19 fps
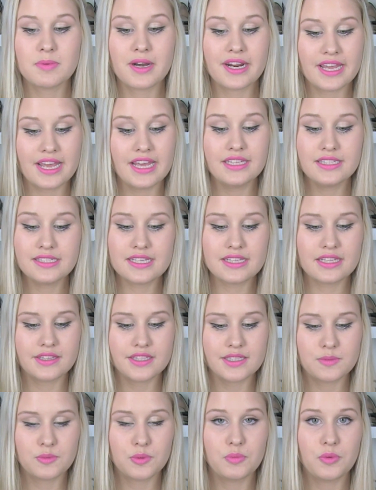but I can see that
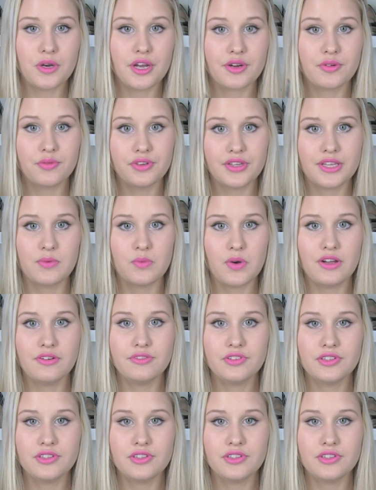this would work really well